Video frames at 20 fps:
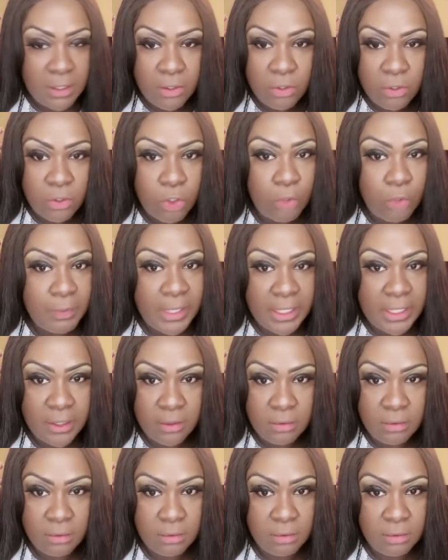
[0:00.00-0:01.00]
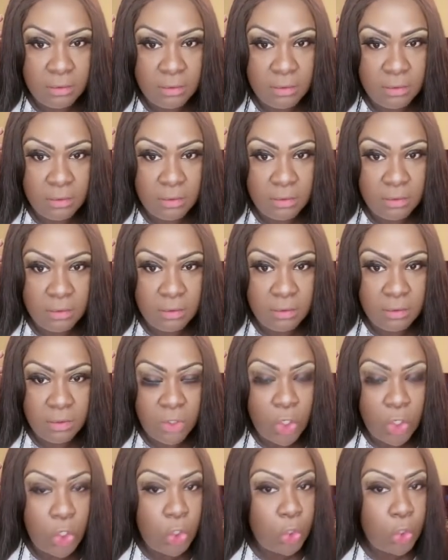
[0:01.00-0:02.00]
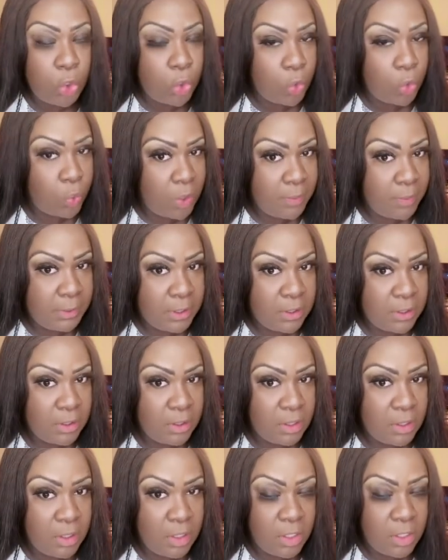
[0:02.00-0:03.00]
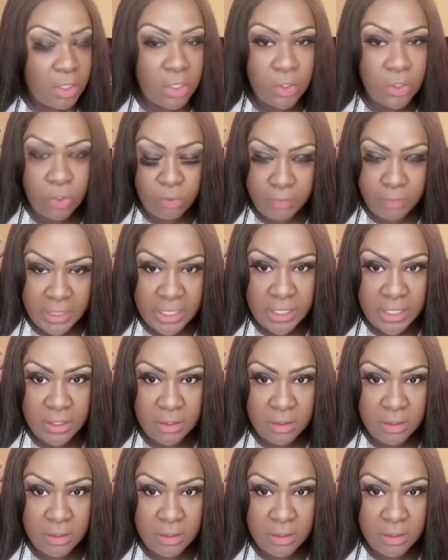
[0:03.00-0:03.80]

on no man, no woman, or no man.